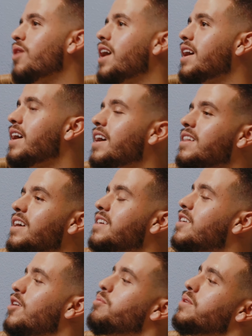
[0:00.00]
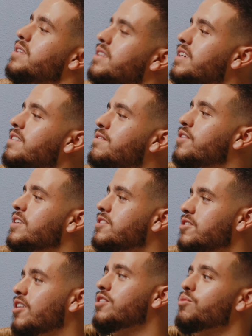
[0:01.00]
why I like coupling the infrared
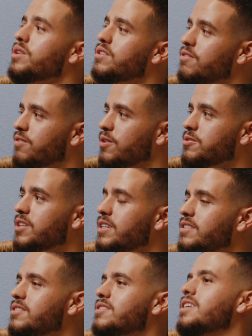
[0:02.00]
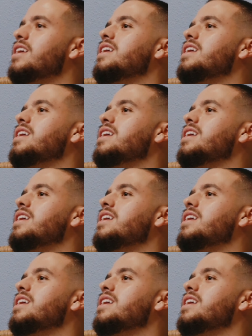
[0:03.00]
sauna with the float tanks